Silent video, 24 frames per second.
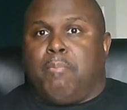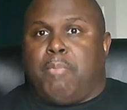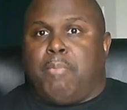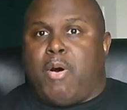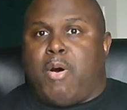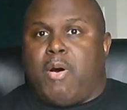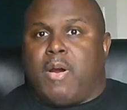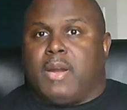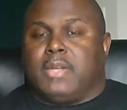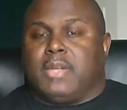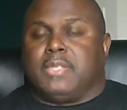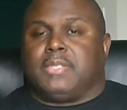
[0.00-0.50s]

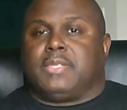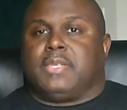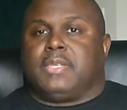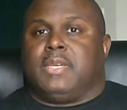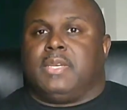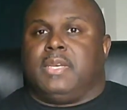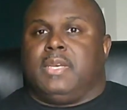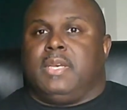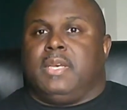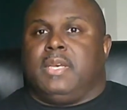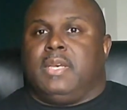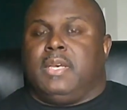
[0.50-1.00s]
parts
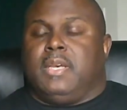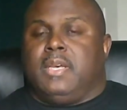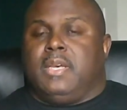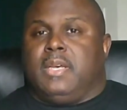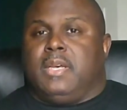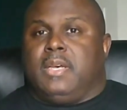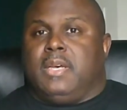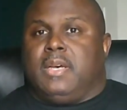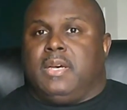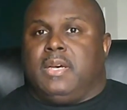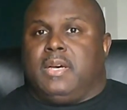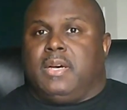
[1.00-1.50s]

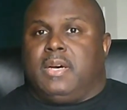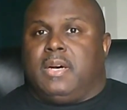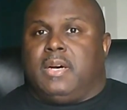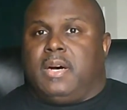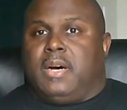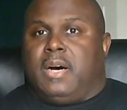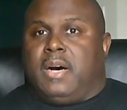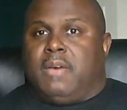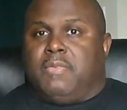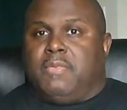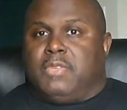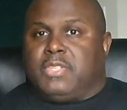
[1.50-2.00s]

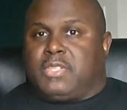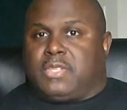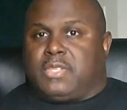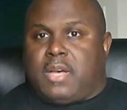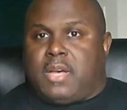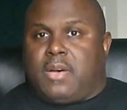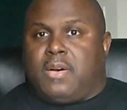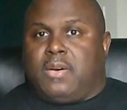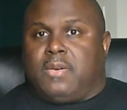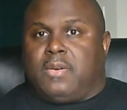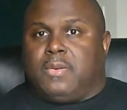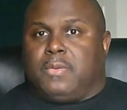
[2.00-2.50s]
of a
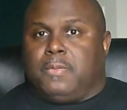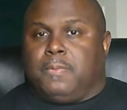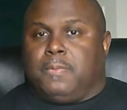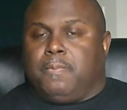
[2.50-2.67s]
song.